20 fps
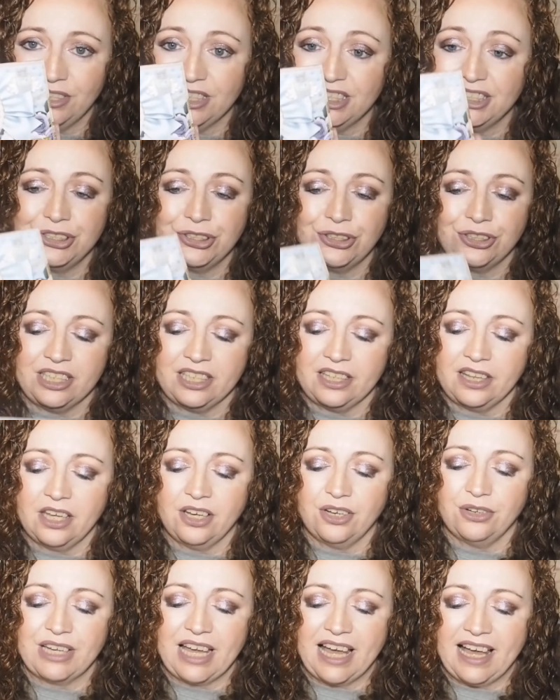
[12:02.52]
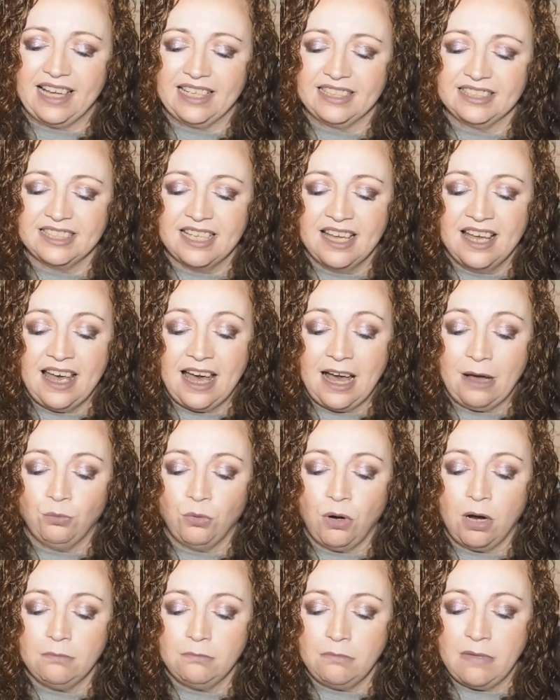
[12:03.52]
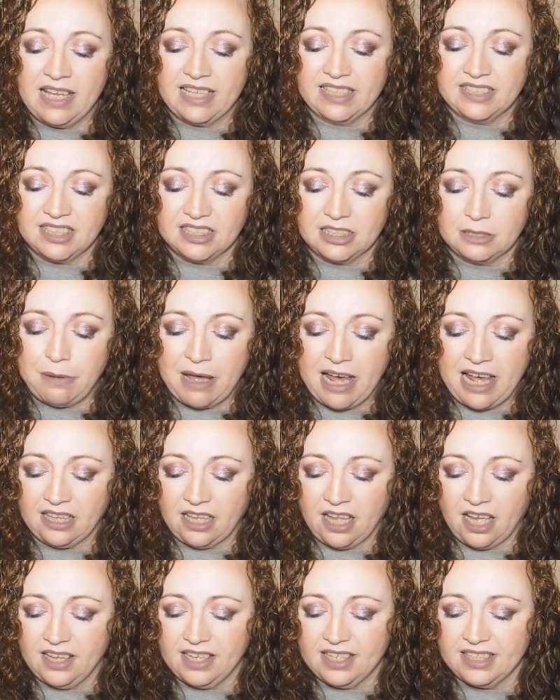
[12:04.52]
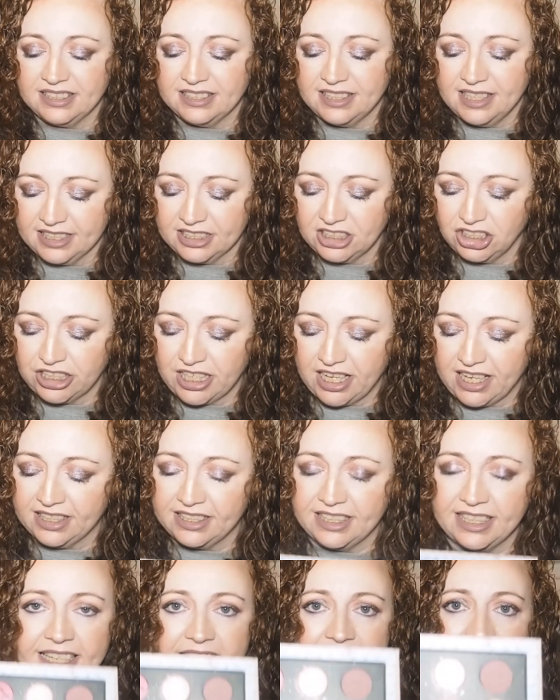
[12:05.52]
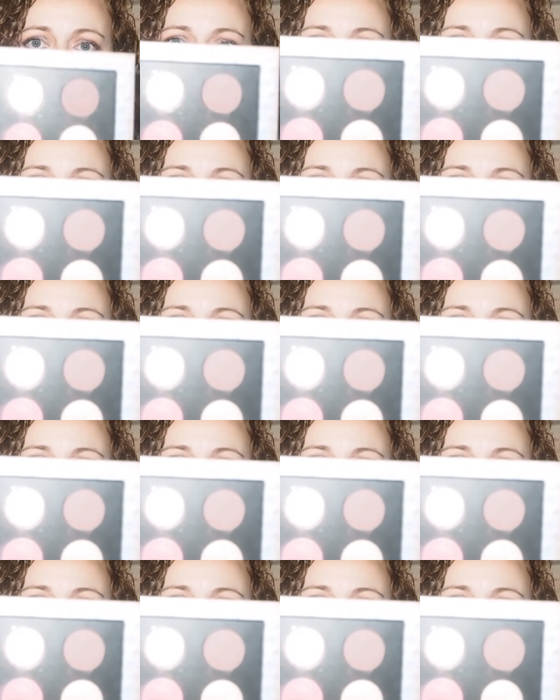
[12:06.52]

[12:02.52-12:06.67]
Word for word: stunning though, guys. And what makes this palette is this shade here.